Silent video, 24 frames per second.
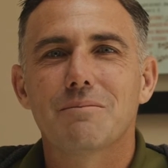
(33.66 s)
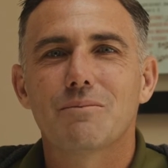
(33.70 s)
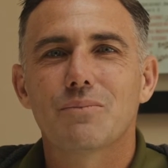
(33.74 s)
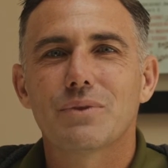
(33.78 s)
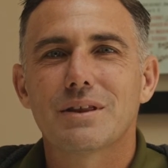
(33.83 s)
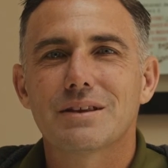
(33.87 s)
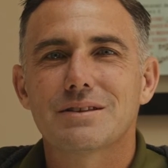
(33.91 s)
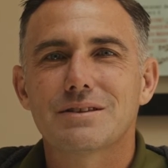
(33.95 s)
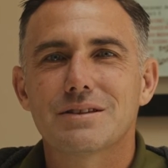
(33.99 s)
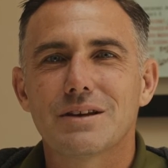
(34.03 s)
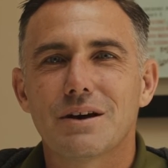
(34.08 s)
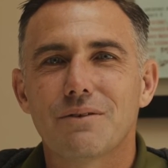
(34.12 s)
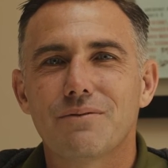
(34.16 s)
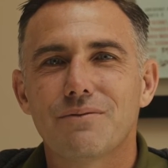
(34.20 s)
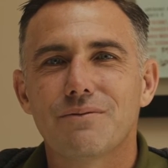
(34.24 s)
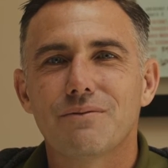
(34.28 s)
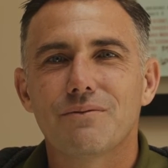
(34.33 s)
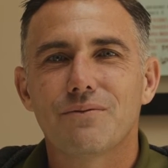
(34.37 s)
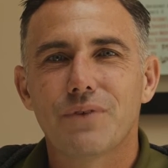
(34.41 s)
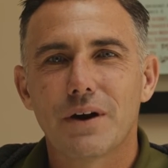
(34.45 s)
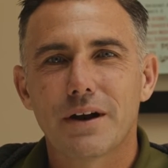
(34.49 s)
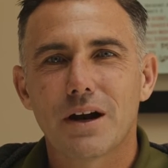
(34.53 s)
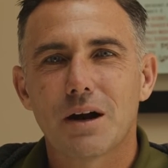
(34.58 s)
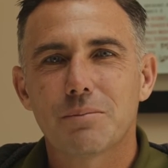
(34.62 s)
It's a
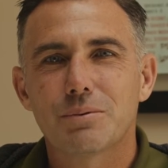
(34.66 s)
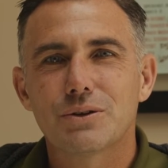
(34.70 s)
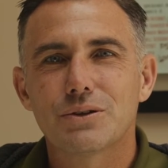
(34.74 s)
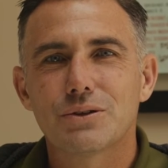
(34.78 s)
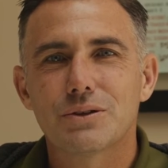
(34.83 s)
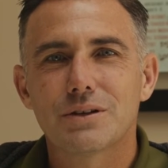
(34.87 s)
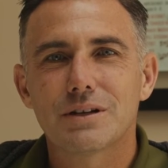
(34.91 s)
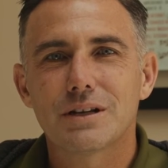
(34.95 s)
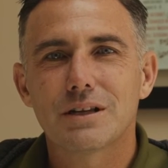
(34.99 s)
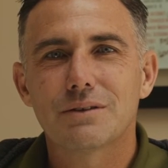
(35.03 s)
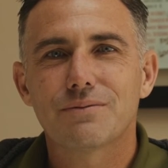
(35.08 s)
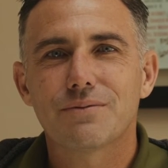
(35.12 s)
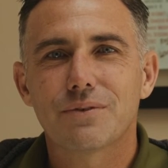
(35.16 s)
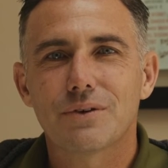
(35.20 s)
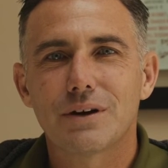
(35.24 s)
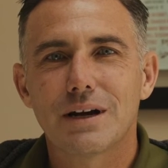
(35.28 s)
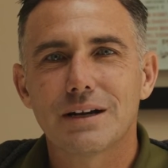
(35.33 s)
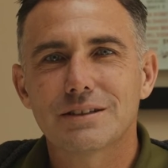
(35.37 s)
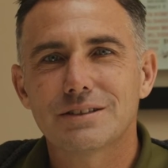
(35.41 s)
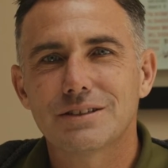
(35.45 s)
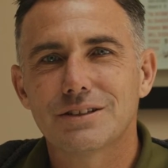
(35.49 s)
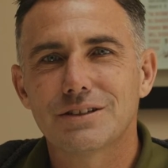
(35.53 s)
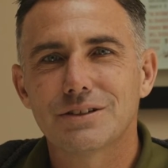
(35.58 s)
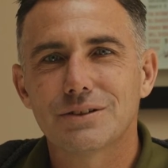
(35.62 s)
fun opportunity for
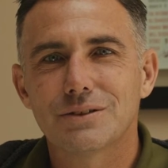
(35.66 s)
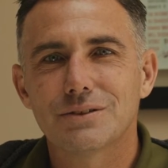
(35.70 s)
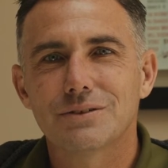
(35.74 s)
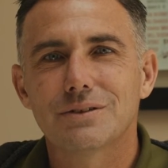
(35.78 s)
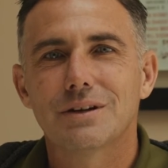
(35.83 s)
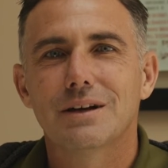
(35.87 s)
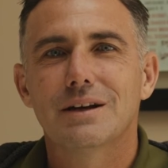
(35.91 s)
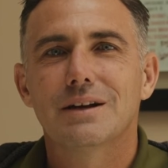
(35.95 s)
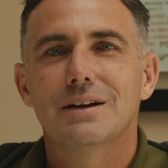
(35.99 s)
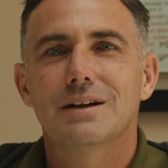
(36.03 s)
us to